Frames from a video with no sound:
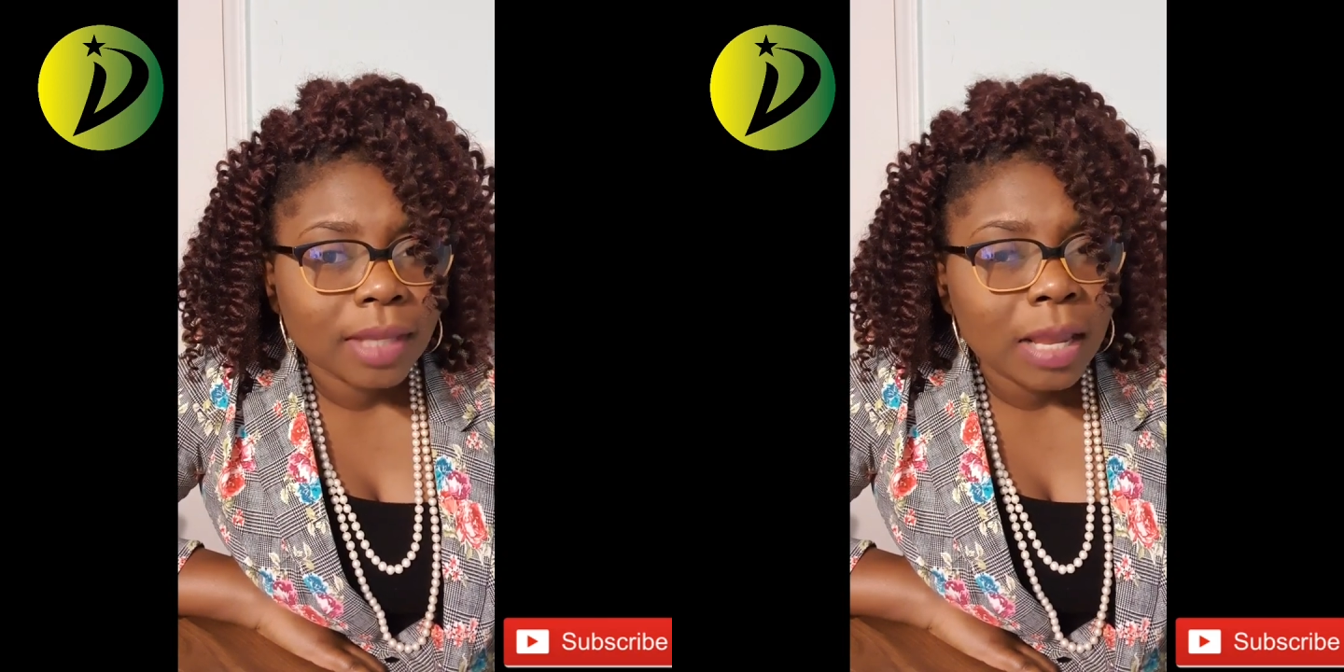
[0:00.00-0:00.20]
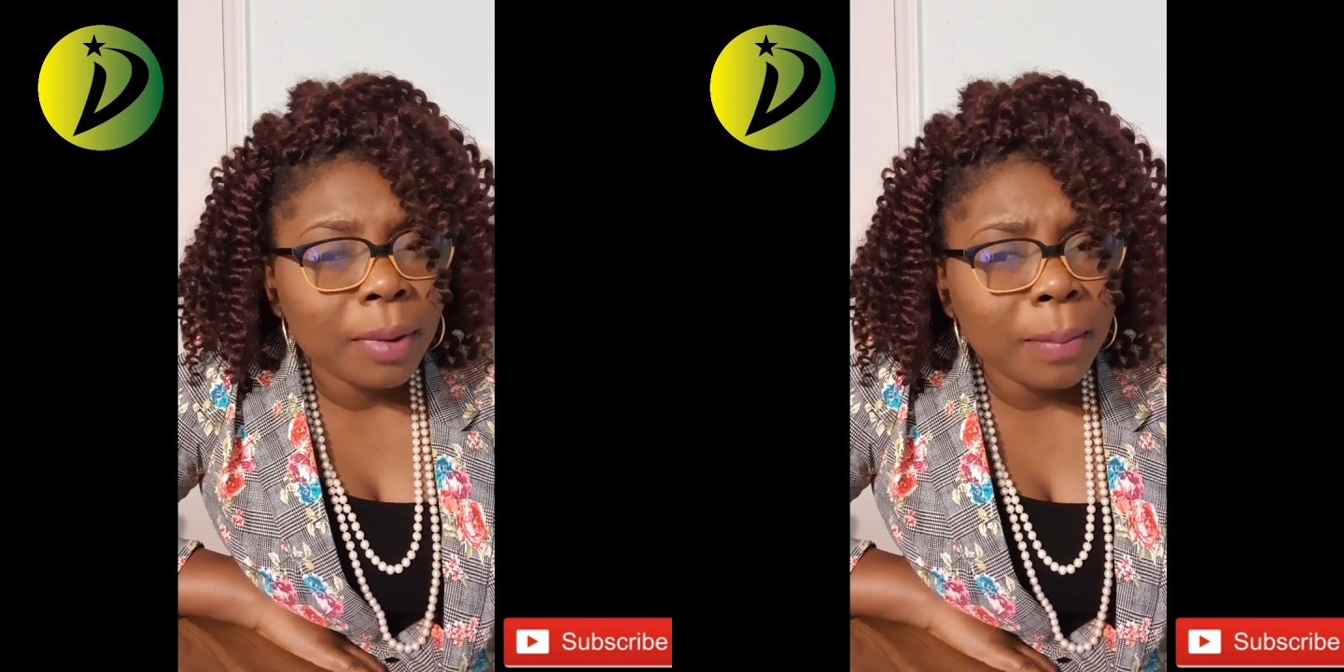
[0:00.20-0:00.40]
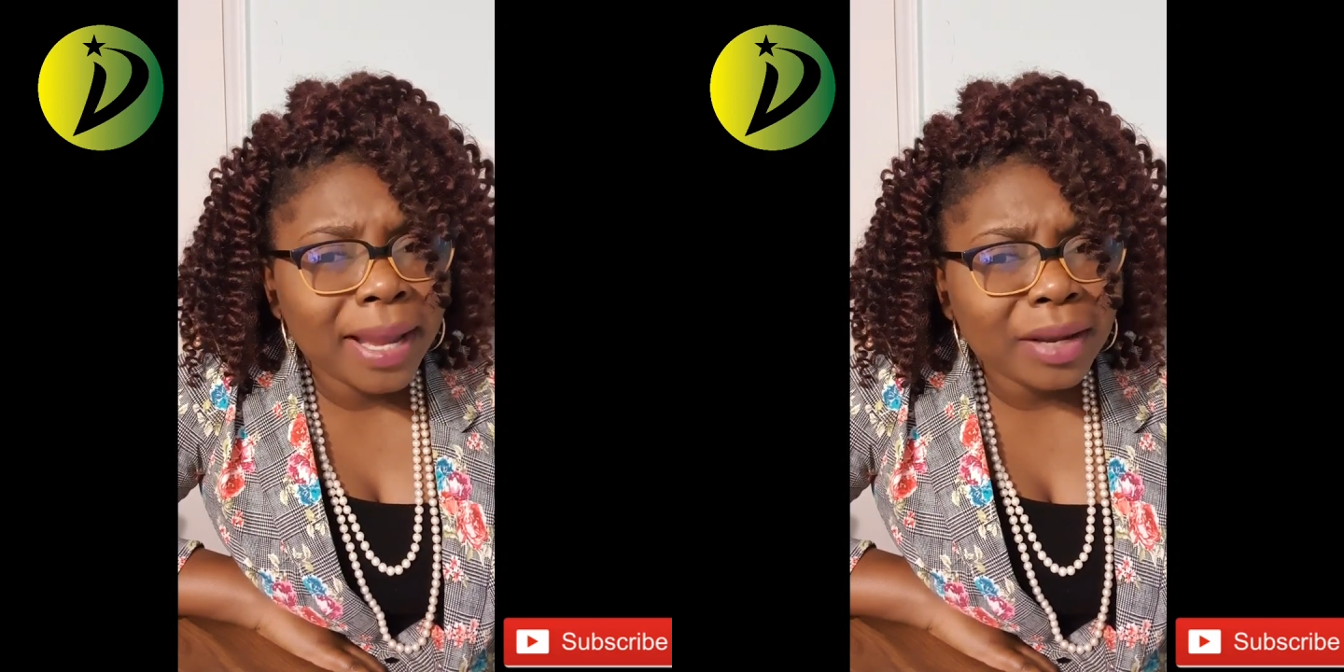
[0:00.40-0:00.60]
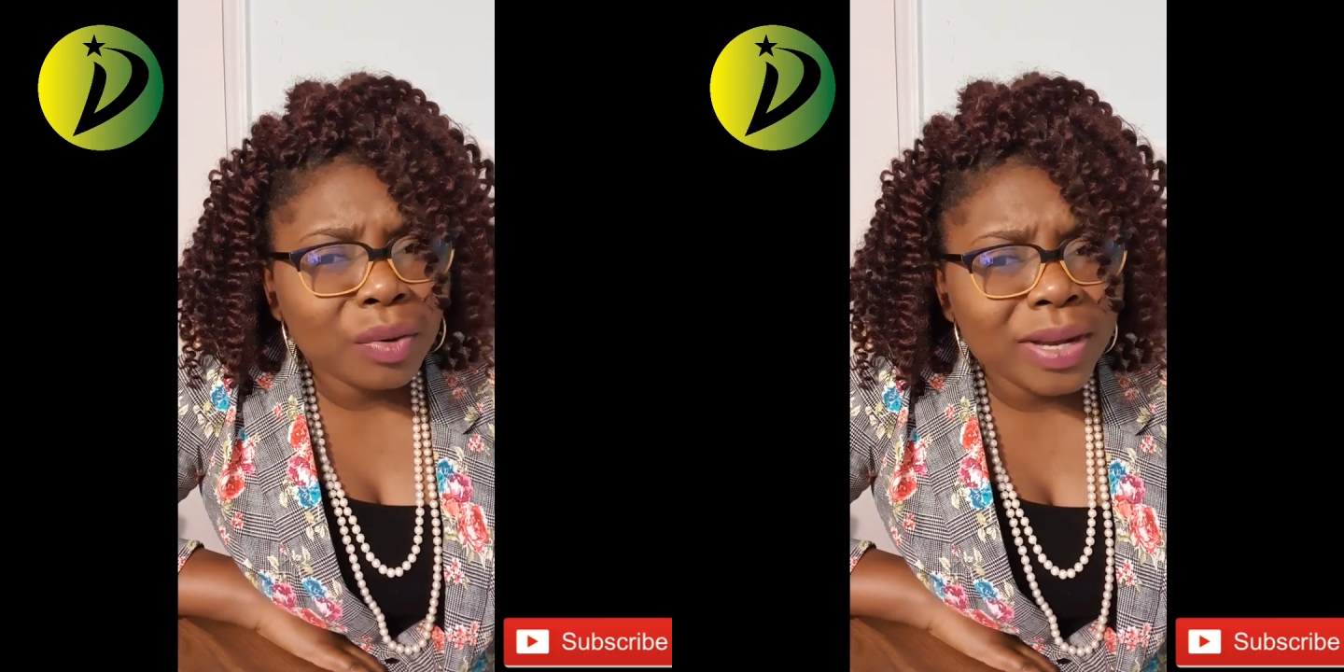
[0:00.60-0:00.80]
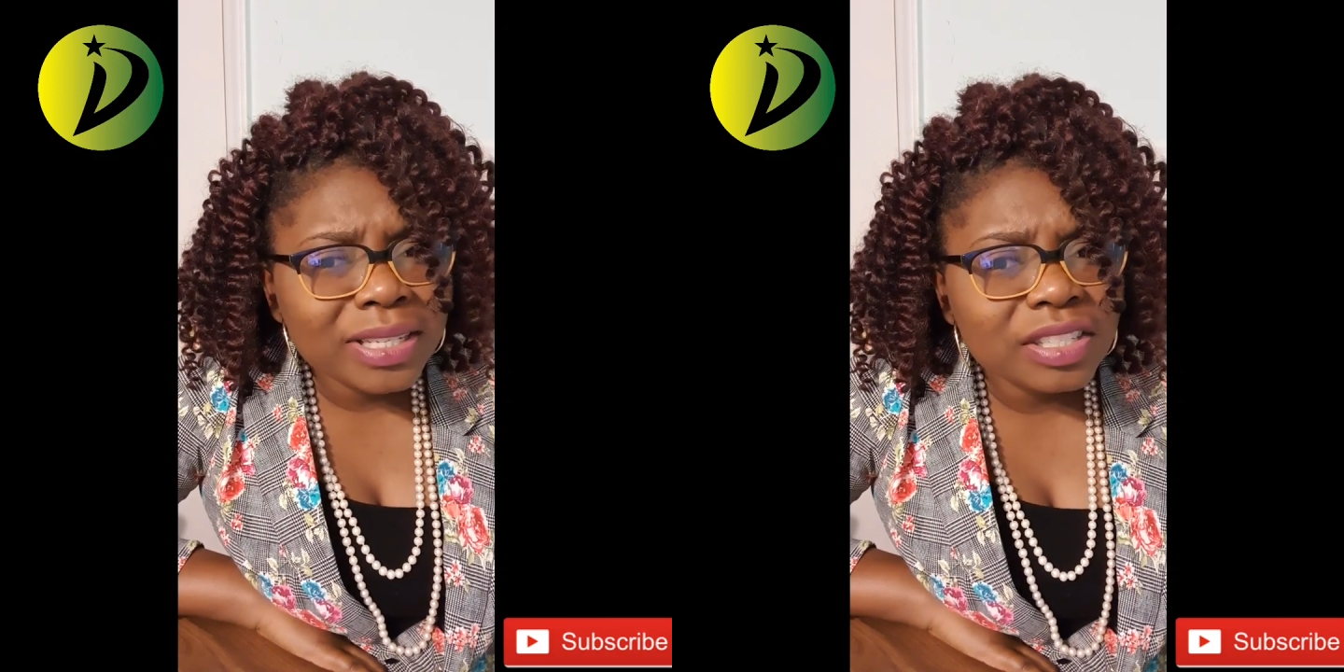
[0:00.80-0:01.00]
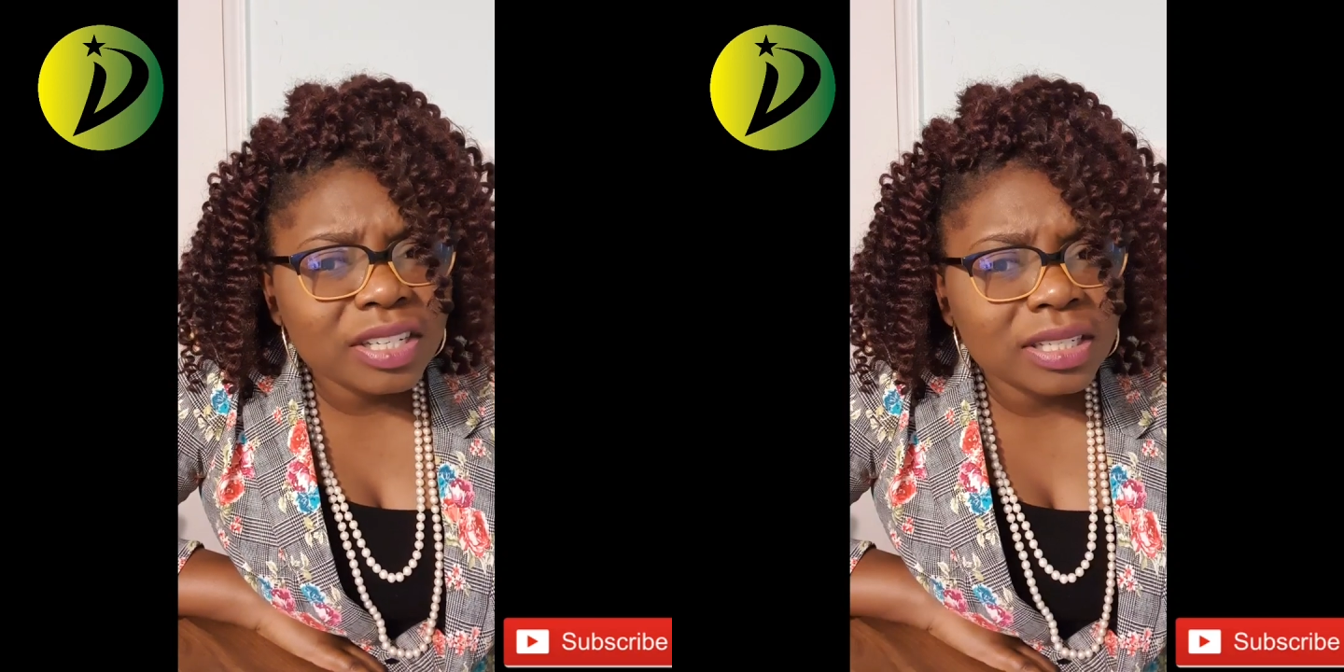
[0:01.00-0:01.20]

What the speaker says: But my question